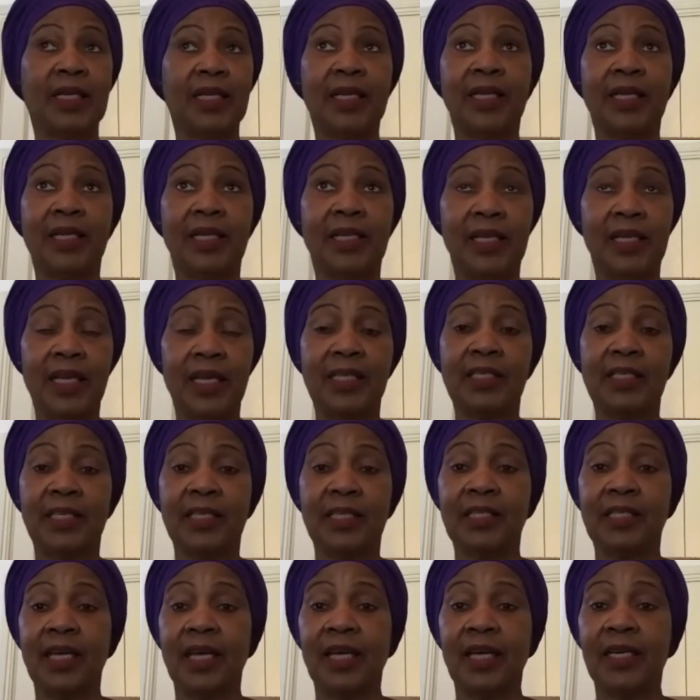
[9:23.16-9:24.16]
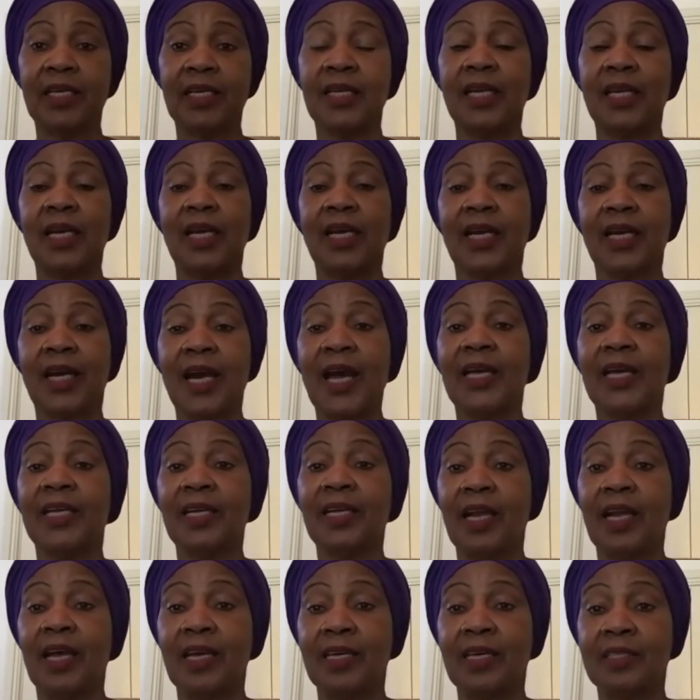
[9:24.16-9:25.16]
necessary
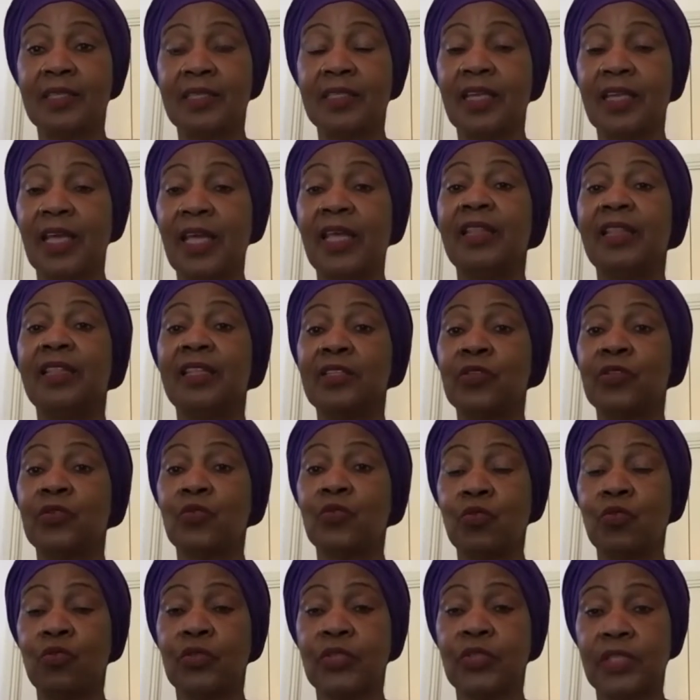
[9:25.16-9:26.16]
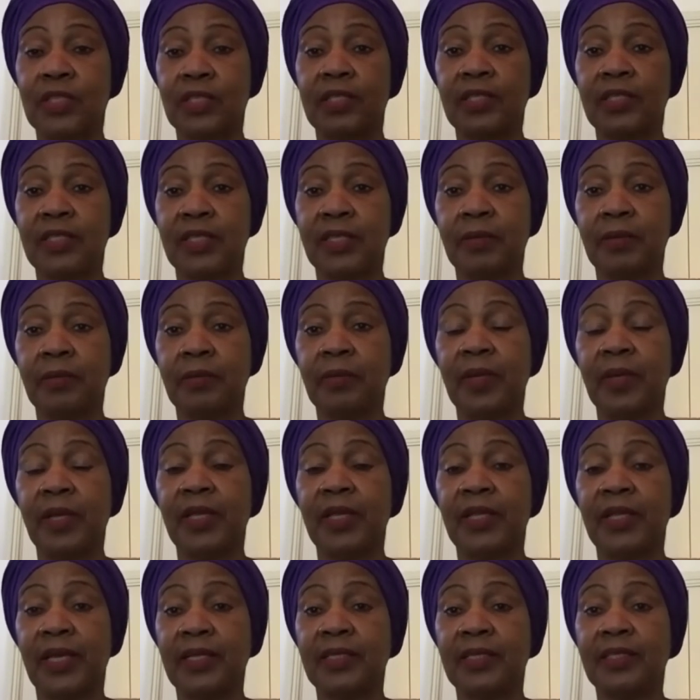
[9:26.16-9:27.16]
guidelines in the school system
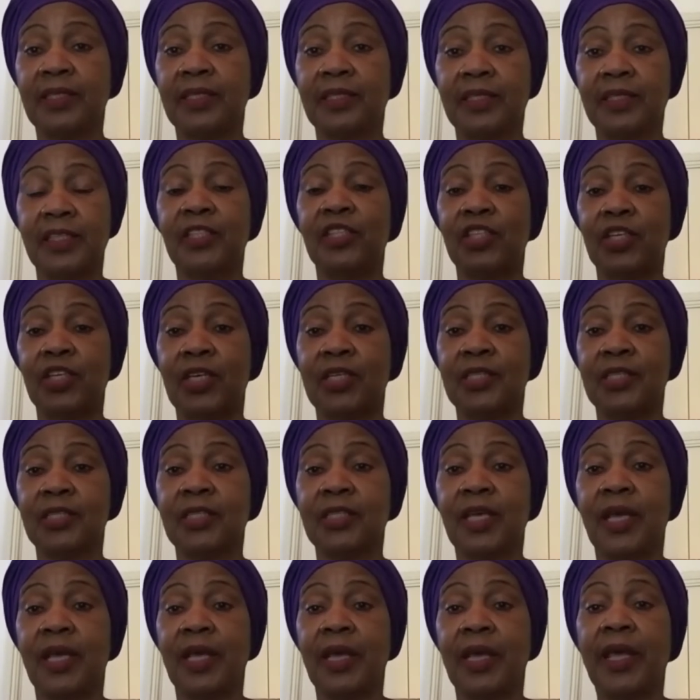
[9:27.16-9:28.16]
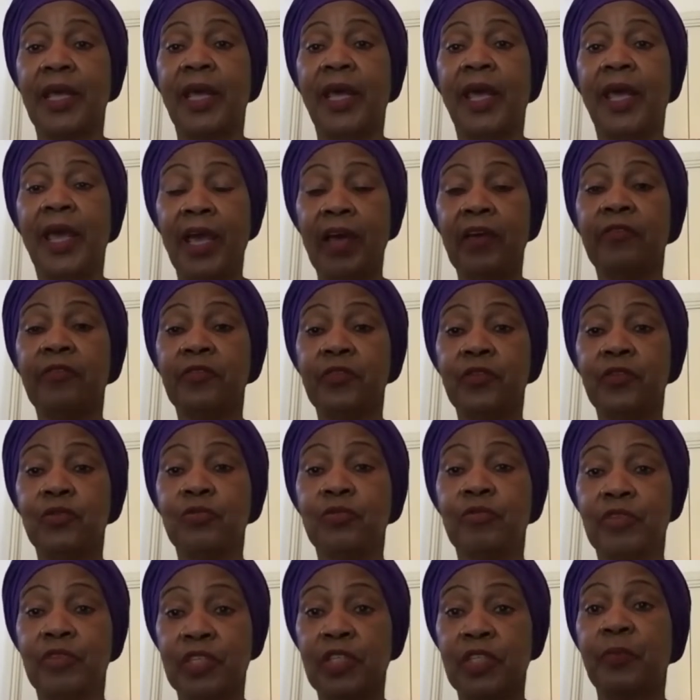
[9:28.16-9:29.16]
that teachers have
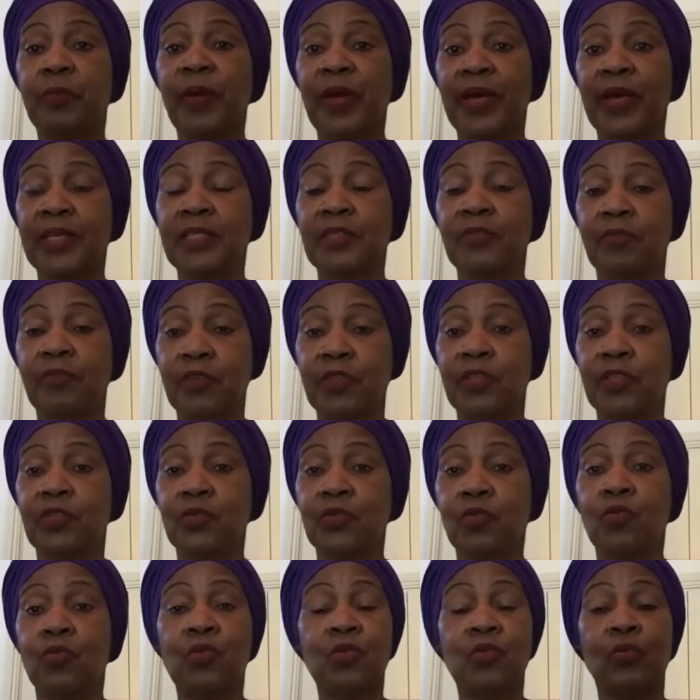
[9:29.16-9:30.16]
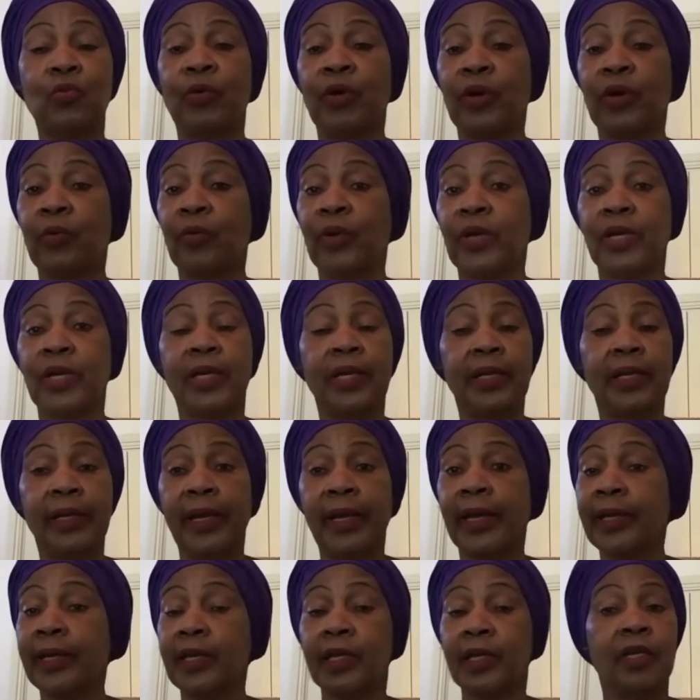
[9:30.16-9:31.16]
to respect for the school to work well,
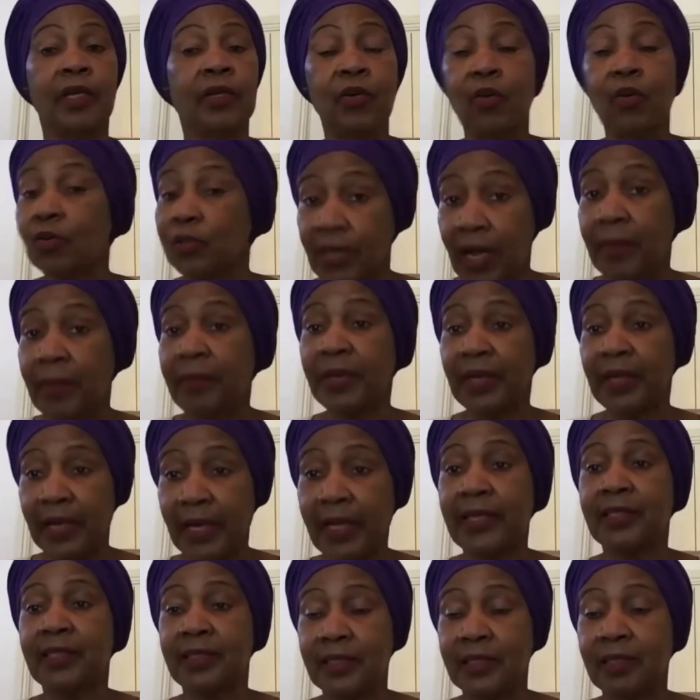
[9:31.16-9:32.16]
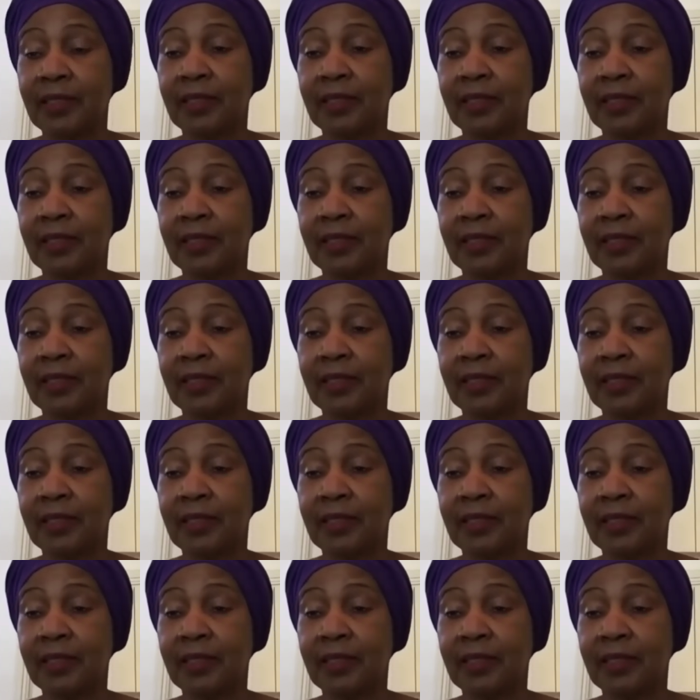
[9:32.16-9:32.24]
like not coming late,